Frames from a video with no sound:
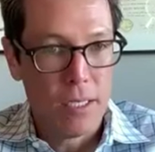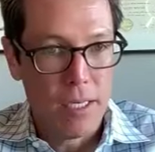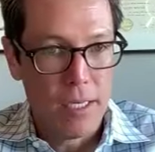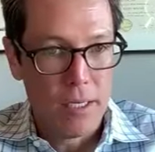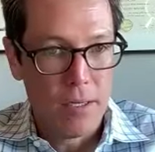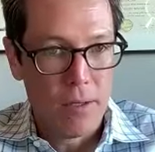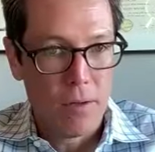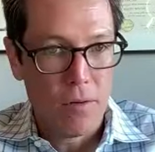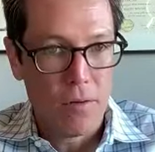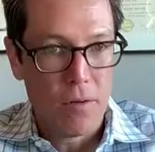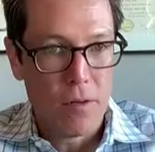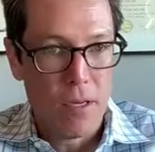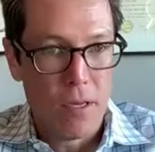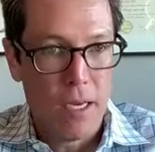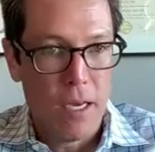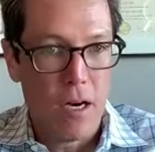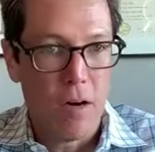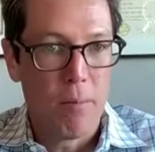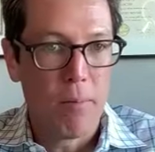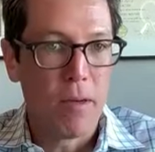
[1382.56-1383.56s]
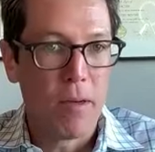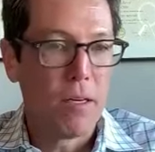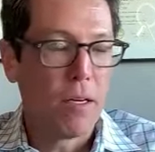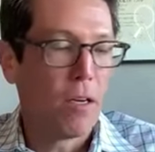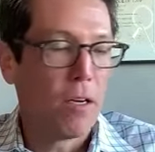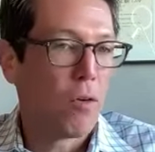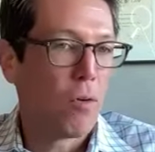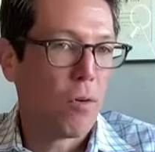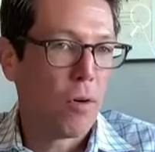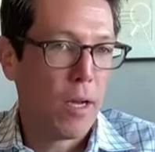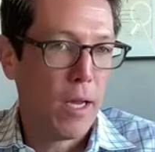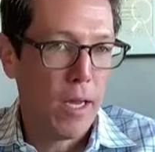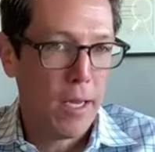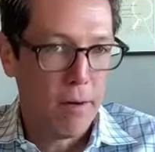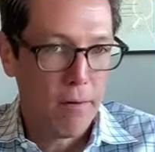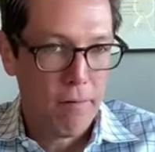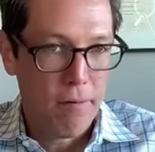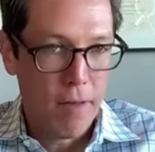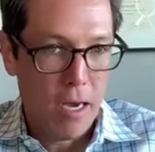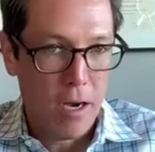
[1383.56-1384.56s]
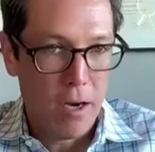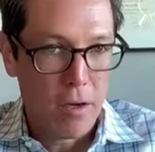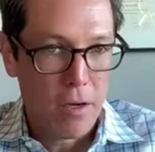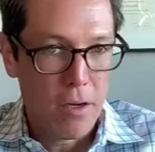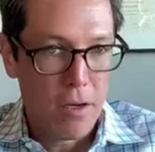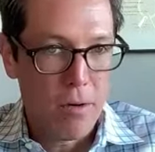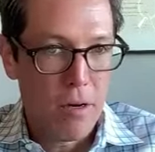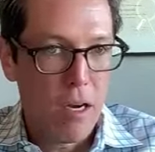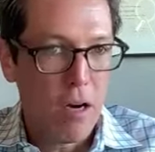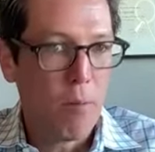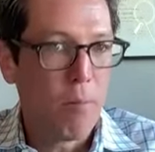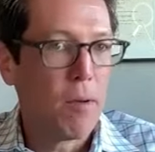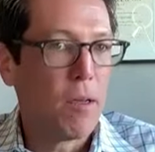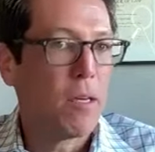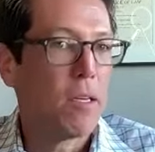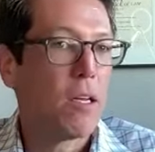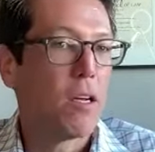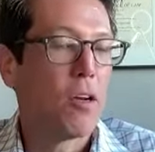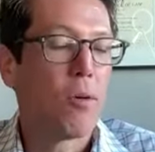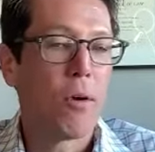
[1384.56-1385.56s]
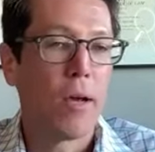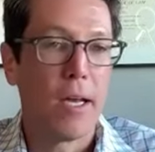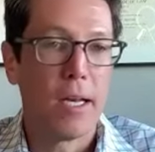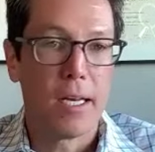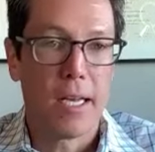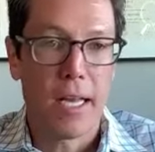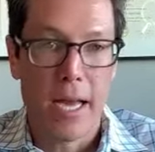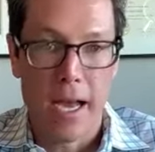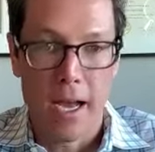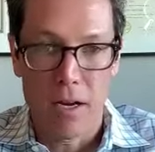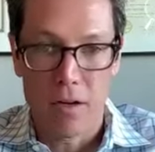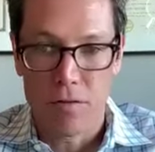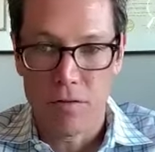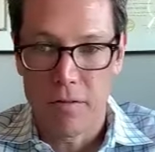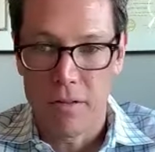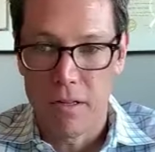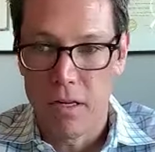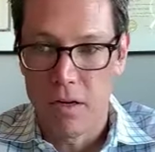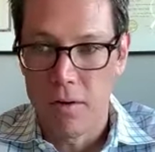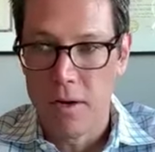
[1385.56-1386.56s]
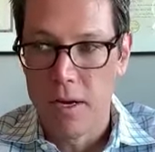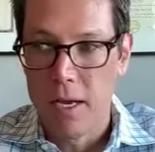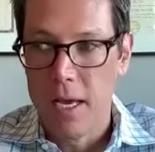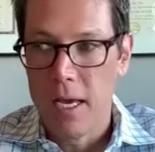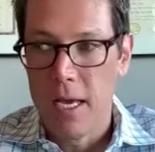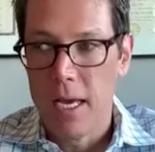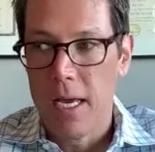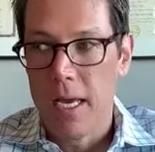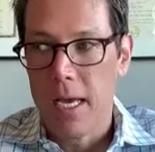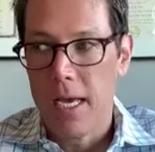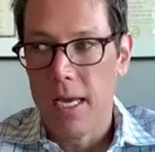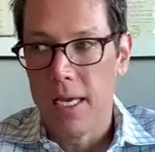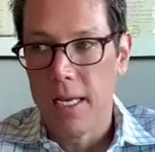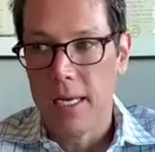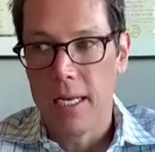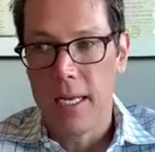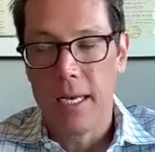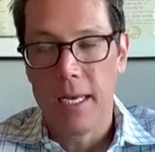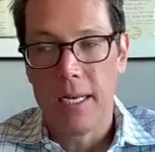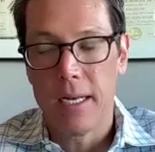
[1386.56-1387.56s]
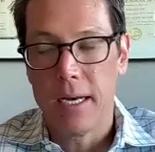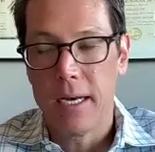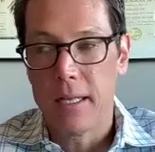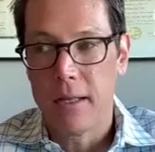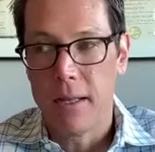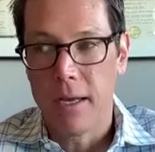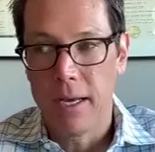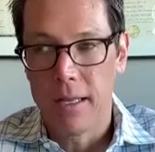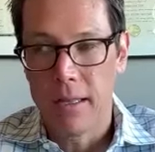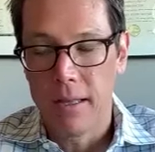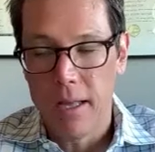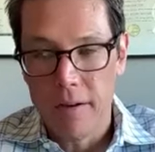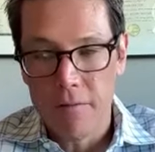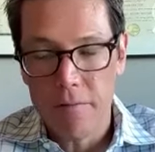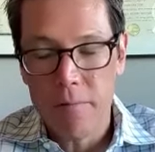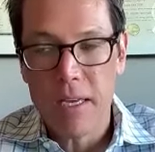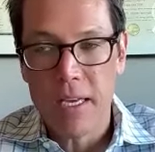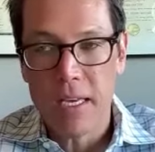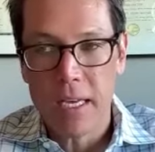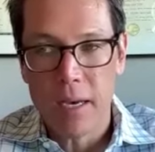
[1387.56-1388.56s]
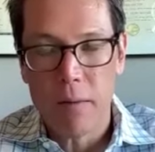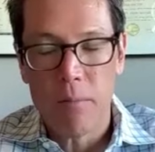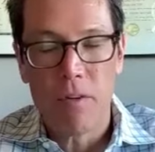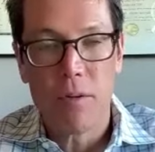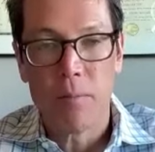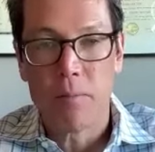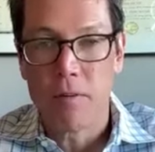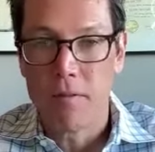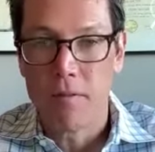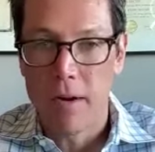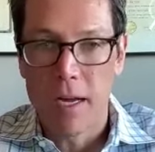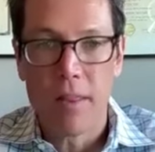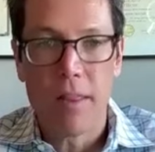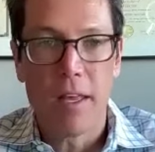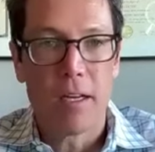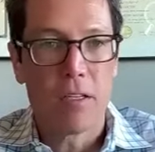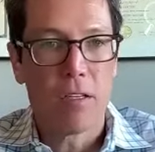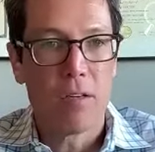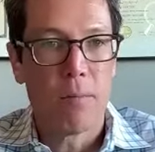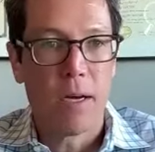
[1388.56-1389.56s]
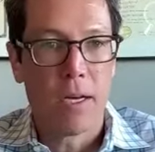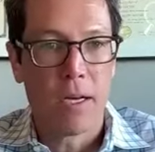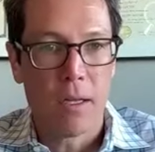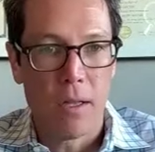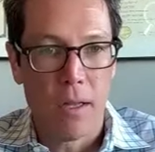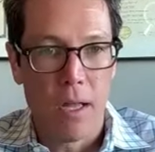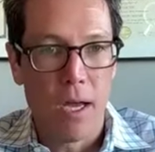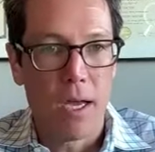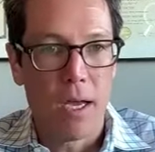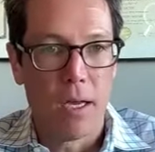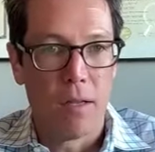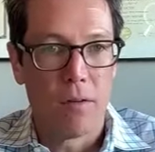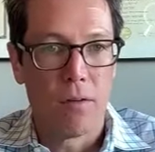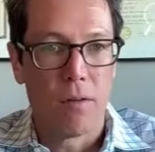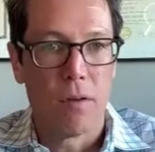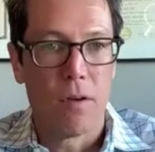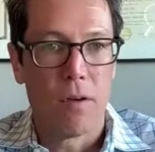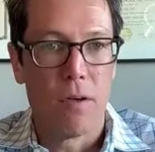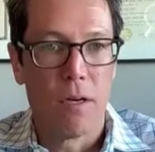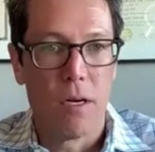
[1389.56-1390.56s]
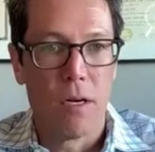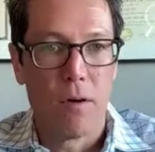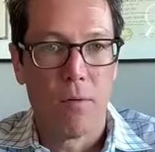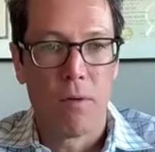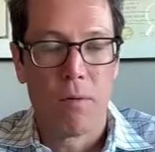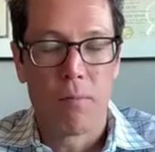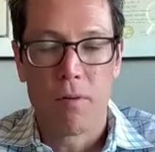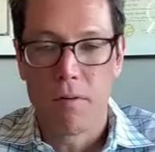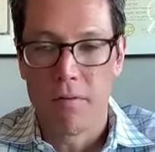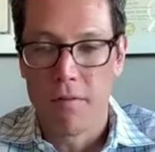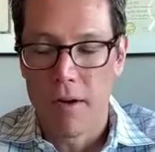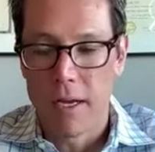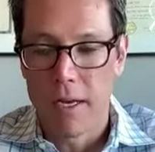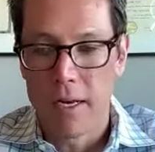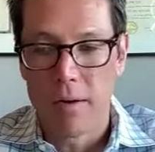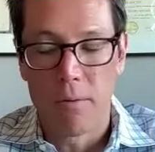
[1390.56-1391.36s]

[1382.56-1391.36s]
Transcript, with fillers: deals, helping to create value, helping to create cash flow. And, and I, I love being able to provide that to my clients. You know, we're providing